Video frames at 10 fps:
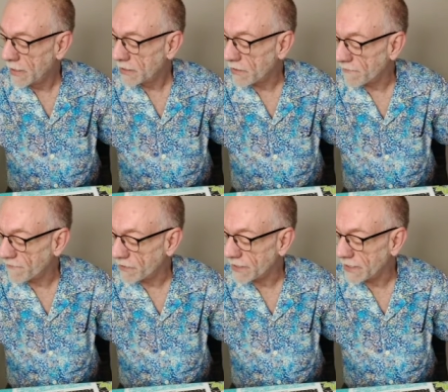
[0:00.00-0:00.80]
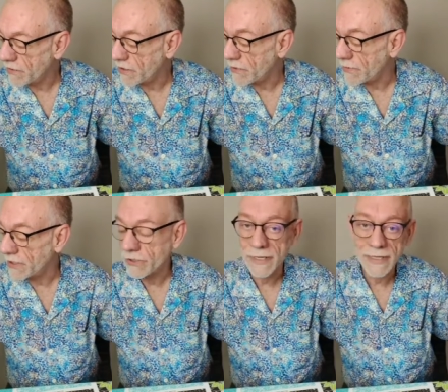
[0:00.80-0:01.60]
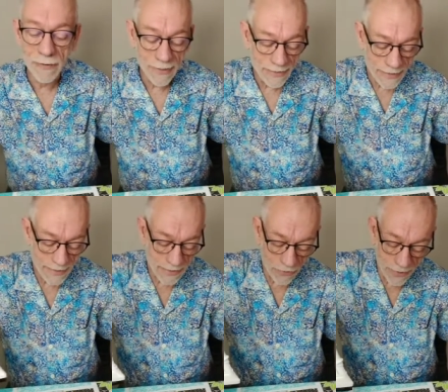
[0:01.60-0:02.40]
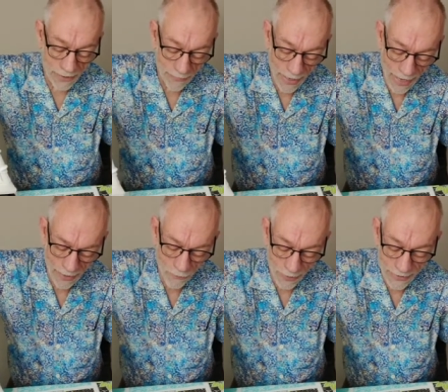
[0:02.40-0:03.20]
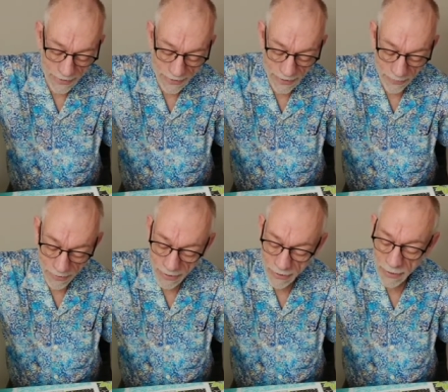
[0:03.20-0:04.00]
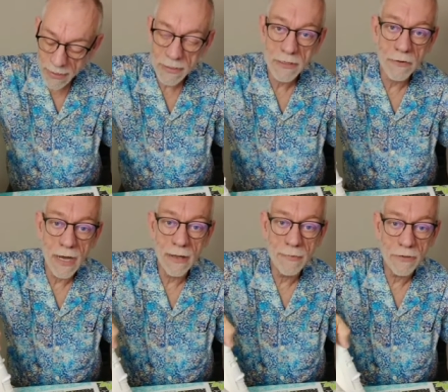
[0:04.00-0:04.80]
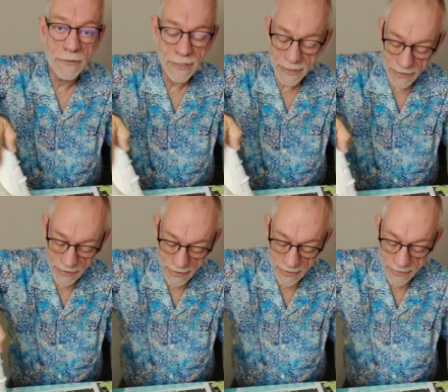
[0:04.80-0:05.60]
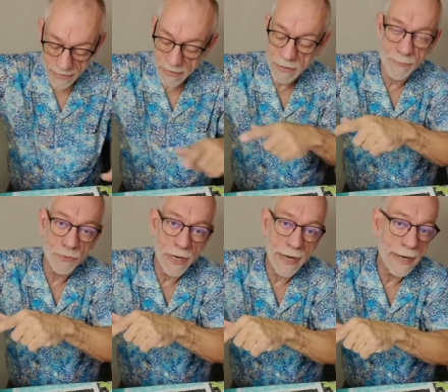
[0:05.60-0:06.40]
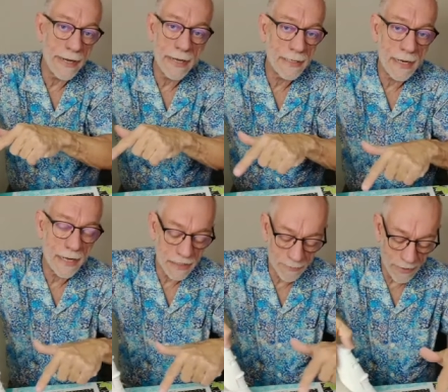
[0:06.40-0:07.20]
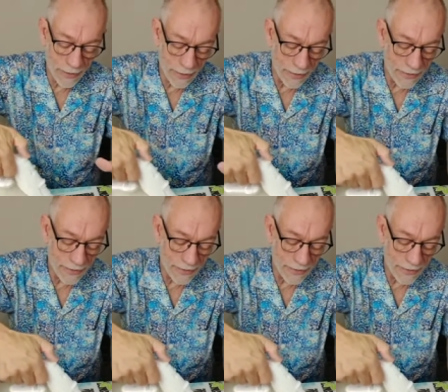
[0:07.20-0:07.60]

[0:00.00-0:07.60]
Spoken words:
So the first thing you do is you get them hot and wet and steamy. So I'm using the spray attachment and the